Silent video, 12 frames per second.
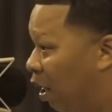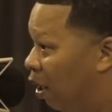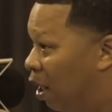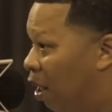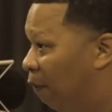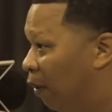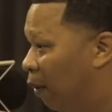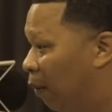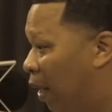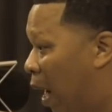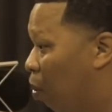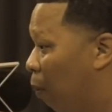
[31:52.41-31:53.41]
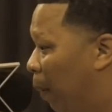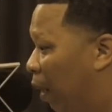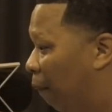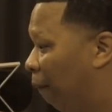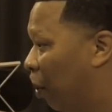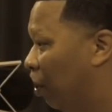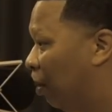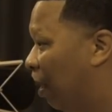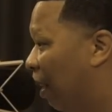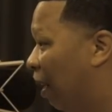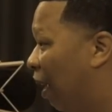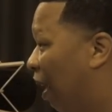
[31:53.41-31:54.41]
even that would be the first thing
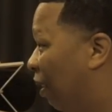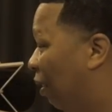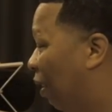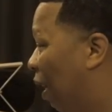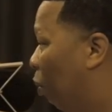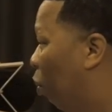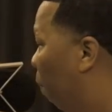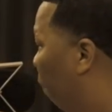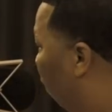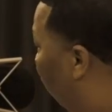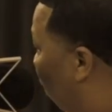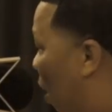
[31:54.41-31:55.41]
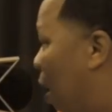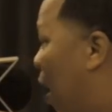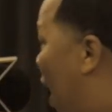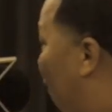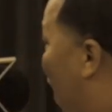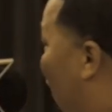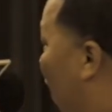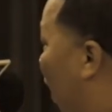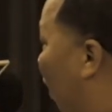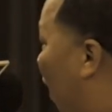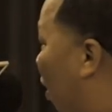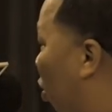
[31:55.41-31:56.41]
that I say when I've had
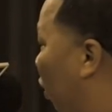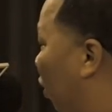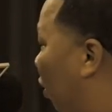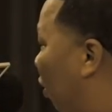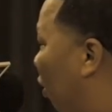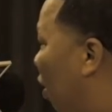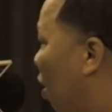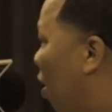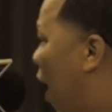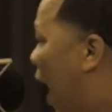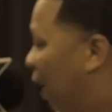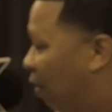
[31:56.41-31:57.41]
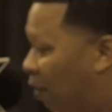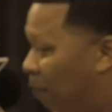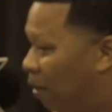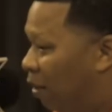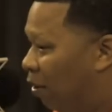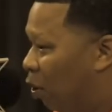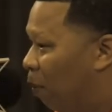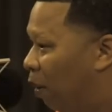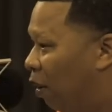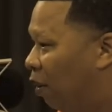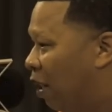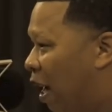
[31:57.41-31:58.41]
that question asked to me so many
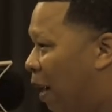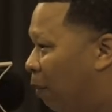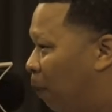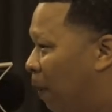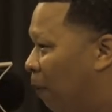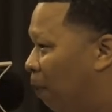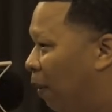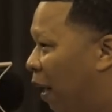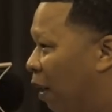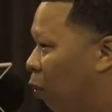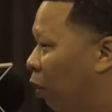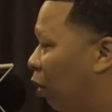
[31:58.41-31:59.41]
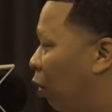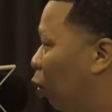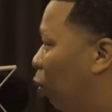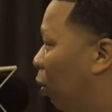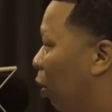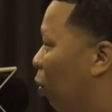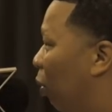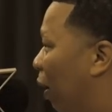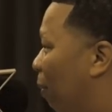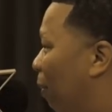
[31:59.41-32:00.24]
times. People be like, what do you do? And I'm